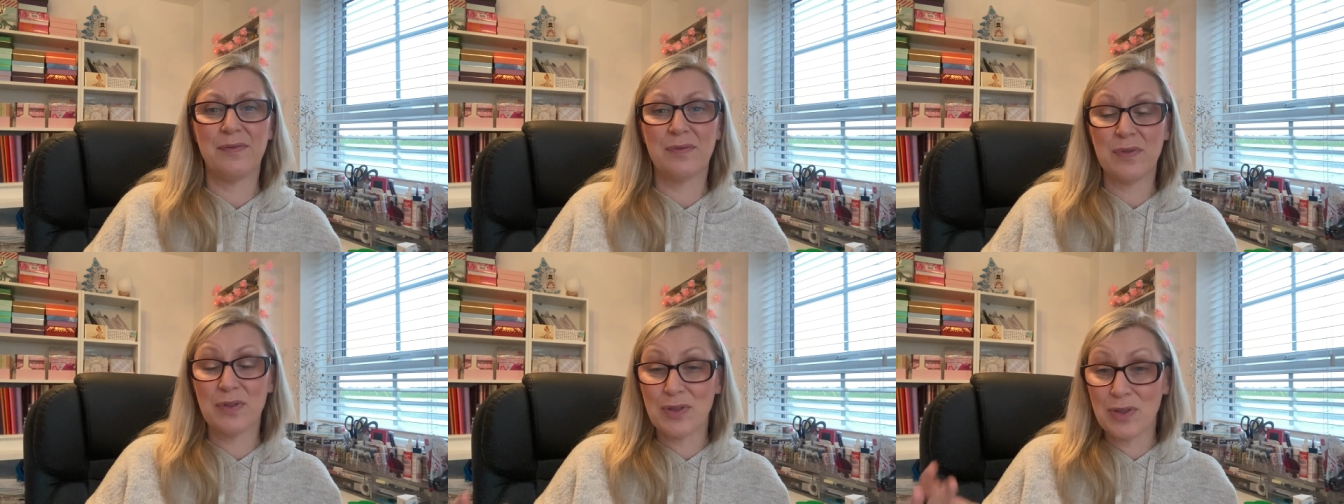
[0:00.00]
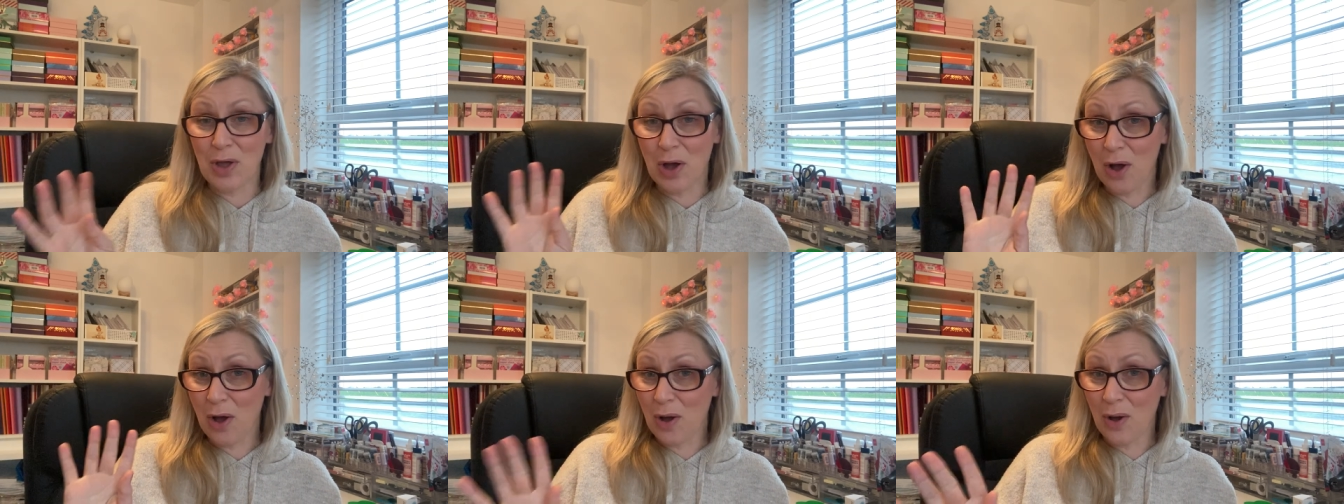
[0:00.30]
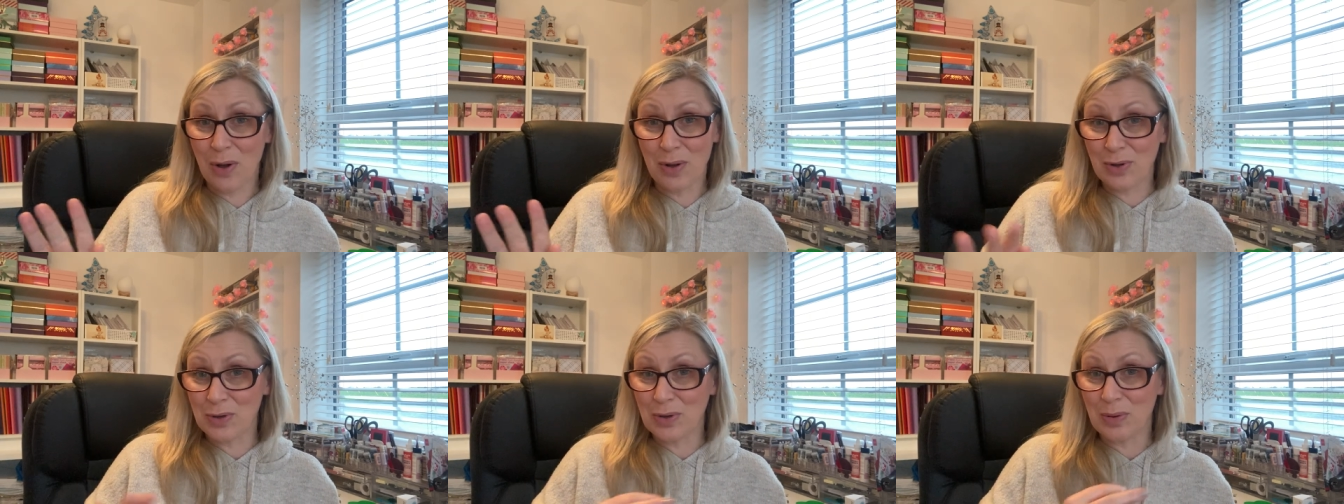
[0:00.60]
not
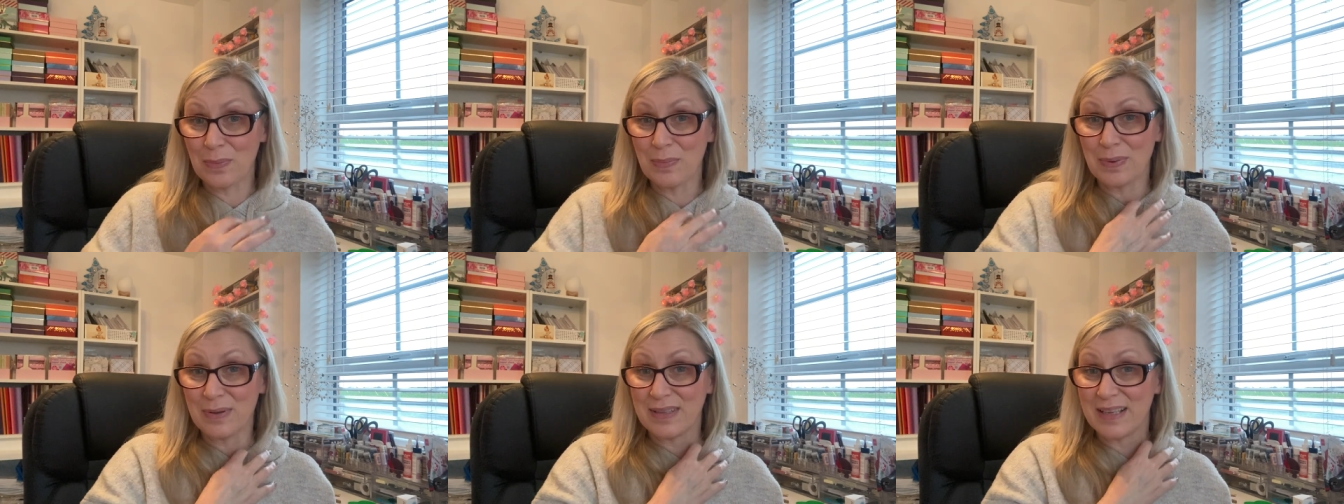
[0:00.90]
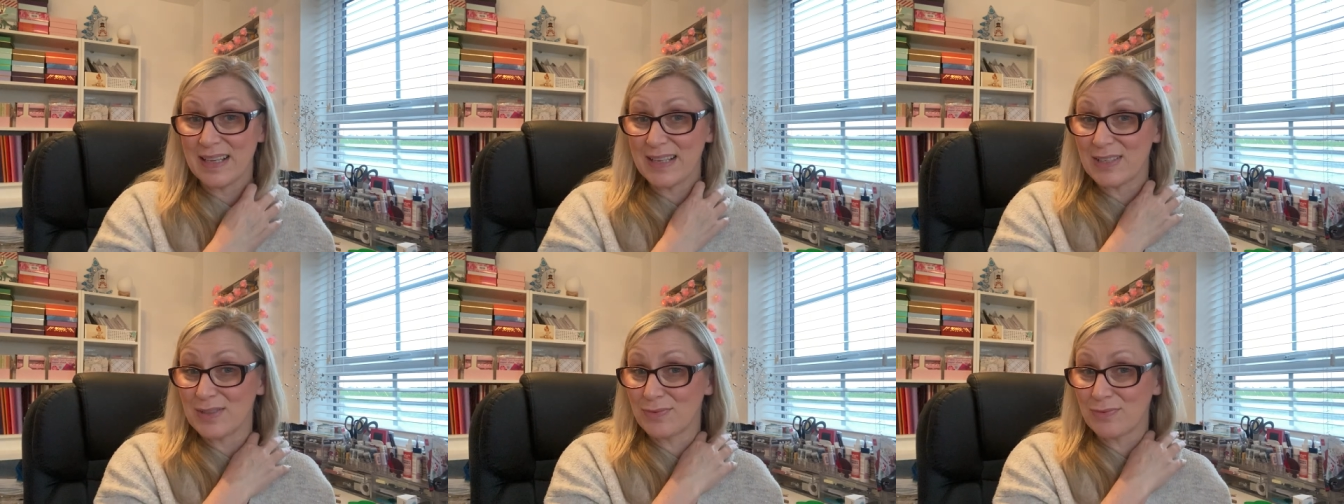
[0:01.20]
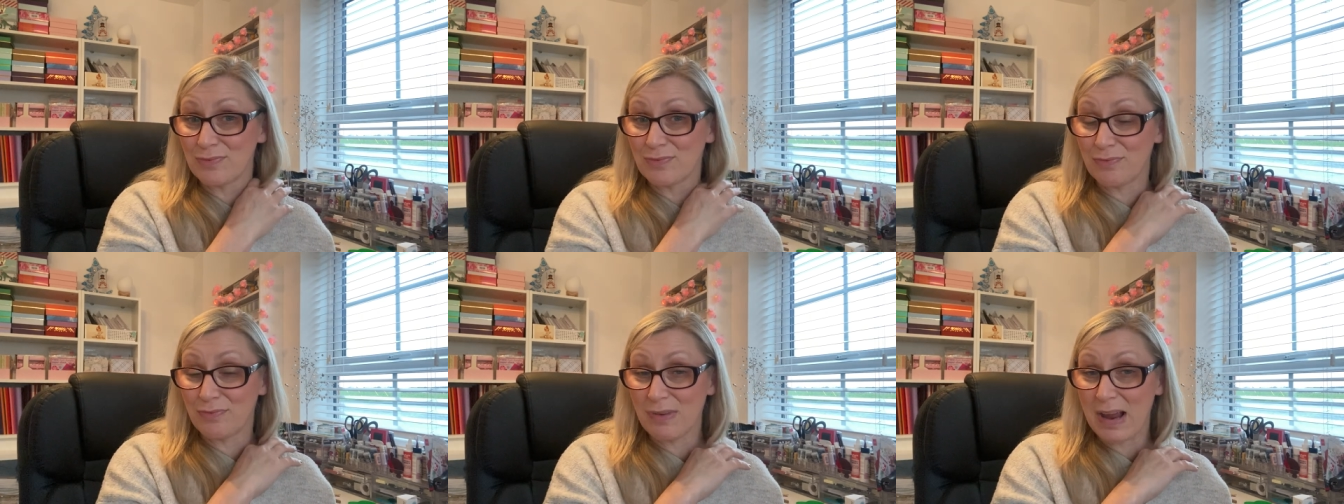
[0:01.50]
all companies
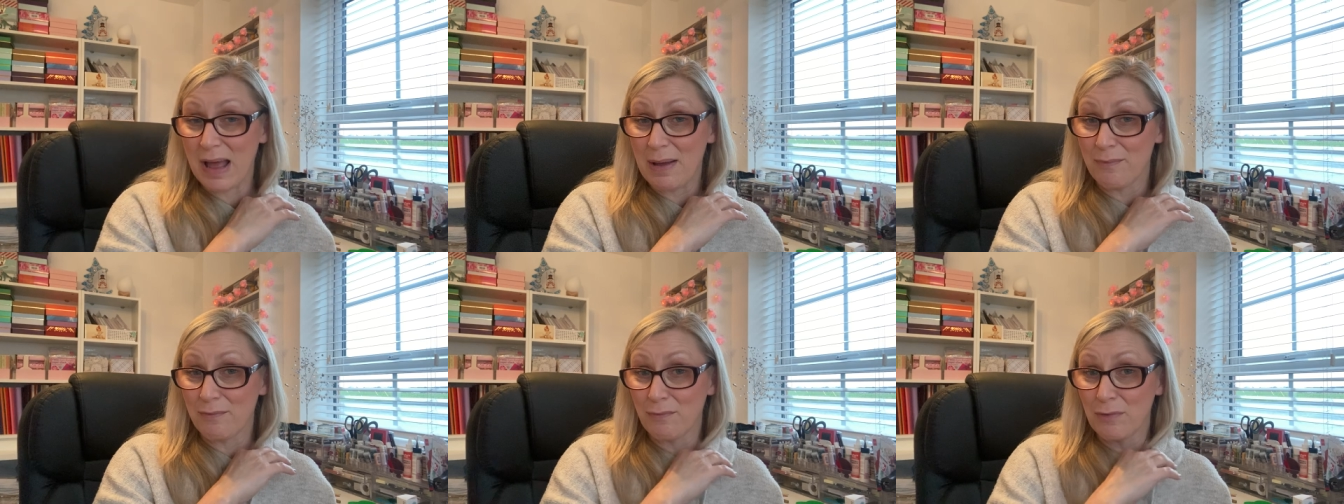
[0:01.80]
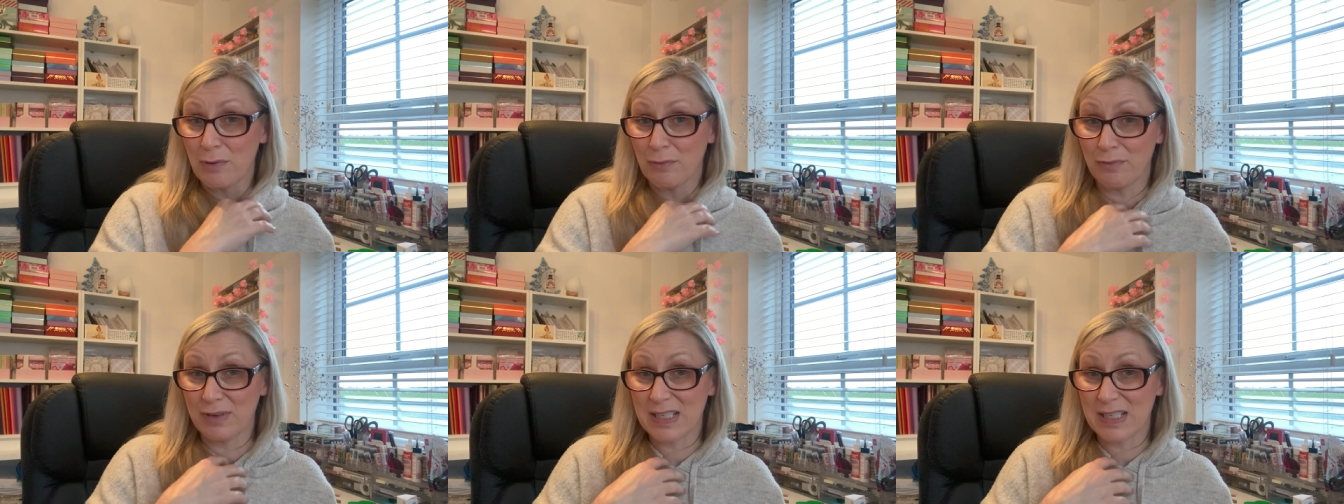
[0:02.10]
will